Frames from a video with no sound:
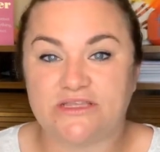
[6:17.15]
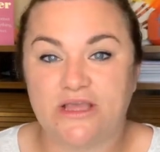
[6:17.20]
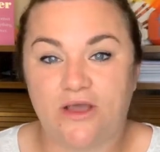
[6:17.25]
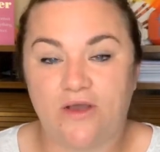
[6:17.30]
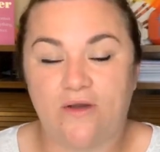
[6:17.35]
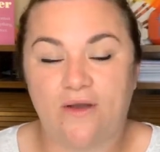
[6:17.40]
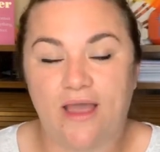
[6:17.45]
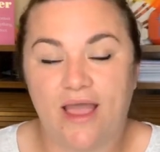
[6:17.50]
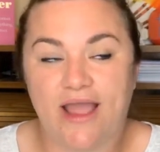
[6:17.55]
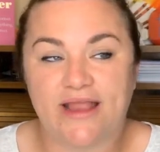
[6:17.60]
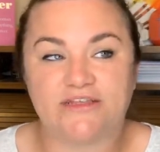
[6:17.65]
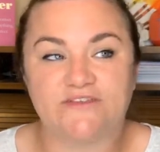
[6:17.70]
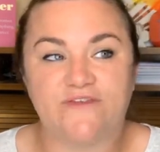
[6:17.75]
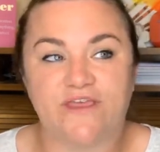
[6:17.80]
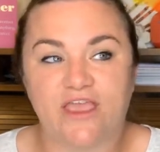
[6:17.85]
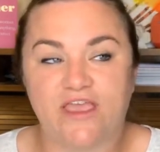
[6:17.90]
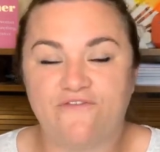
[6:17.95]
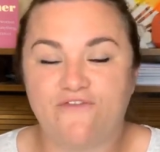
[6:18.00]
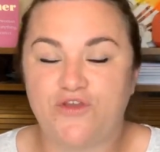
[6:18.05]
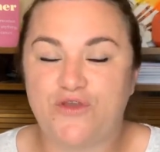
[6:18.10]
So I just feel
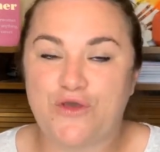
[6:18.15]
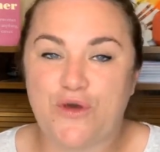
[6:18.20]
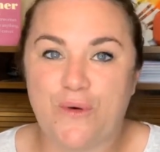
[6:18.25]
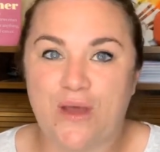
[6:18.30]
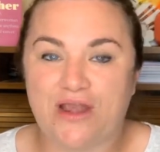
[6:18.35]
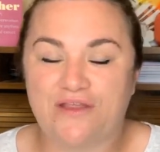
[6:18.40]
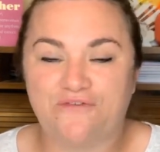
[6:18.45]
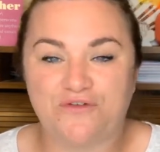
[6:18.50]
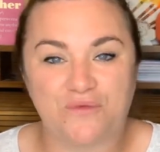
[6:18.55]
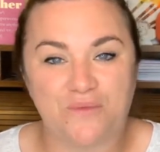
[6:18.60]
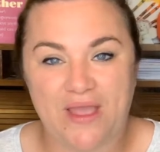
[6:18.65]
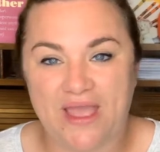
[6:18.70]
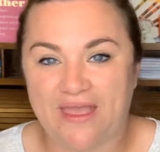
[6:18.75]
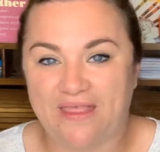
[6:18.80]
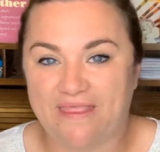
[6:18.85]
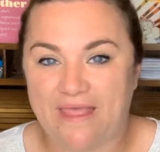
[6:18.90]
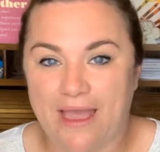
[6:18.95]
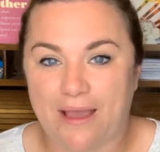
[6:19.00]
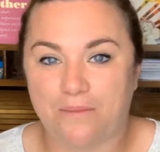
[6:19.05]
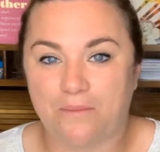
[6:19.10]
like if you go out of your way
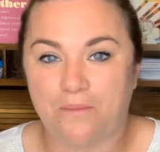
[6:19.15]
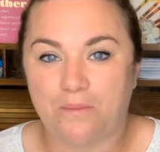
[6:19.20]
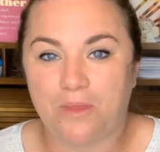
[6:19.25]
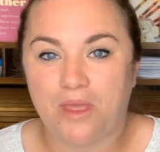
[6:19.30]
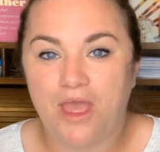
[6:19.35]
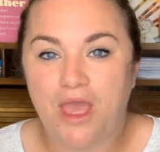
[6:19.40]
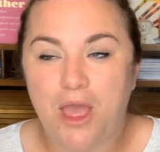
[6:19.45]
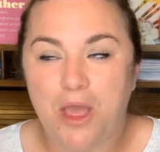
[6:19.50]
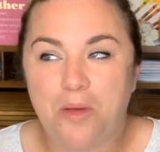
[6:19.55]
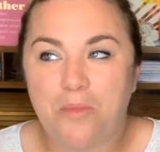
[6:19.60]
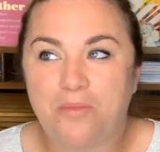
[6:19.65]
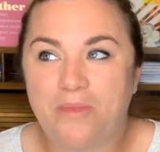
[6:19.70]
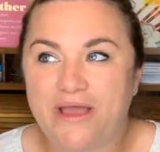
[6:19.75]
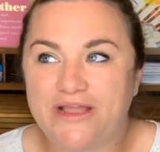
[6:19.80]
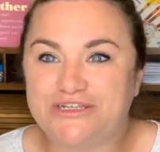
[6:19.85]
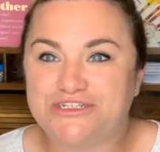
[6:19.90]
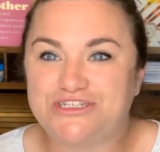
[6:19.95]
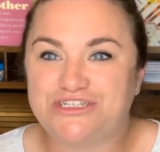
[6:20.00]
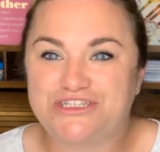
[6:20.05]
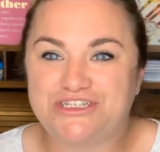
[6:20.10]
in that
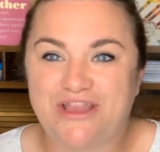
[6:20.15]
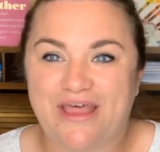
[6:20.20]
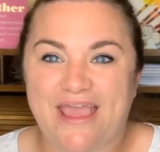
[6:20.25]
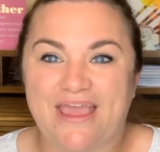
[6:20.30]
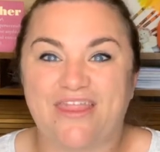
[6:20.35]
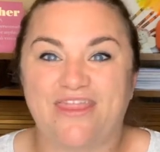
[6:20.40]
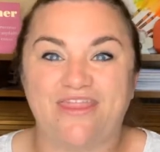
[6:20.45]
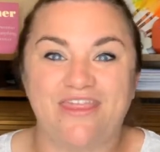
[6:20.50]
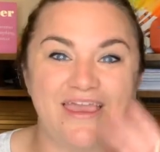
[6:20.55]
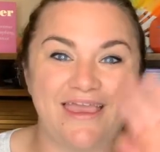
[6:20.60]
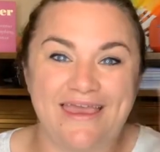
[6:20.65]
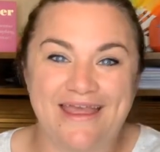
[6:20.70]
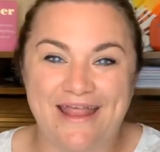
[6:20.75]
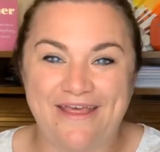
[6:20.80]
much to like think